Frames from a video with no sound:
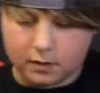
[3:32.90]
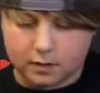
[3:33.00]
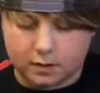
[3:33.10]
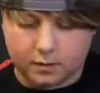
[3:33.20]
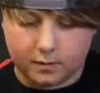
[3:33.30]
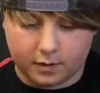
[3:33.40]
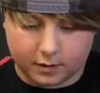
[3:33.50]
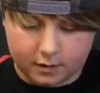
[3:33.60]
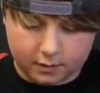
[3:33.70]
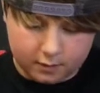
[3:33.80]
And then we put
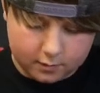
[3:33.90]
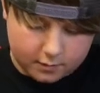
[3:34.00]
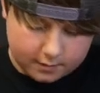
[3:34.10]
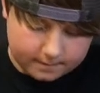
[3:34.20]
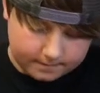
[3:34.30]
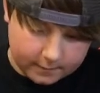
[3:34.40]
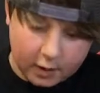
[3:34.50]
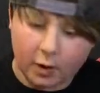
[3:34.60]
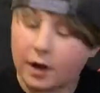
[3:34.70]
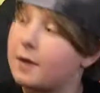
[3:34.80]
another one.
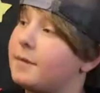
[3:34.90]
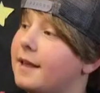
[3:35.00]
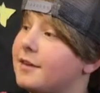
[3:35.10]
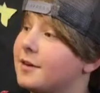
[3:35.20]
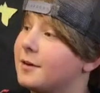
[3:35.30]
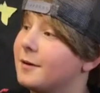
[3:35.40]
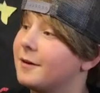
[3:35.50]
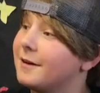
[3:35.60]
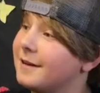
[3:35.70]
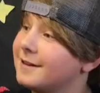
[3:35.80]
Oh, God bless you,
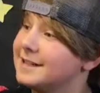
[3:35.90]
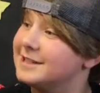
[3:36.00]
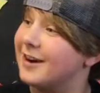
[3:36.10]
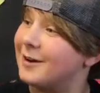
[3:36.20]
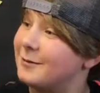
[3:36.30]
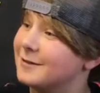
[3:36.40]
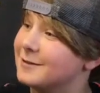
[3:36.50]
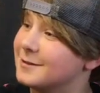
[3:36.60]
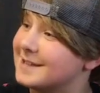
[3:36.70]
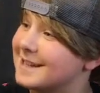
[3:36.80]
Doc 1
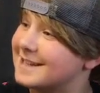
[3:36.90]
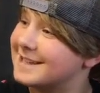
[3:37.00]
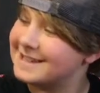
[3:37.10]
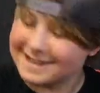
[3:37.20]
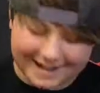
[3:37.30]
through 6.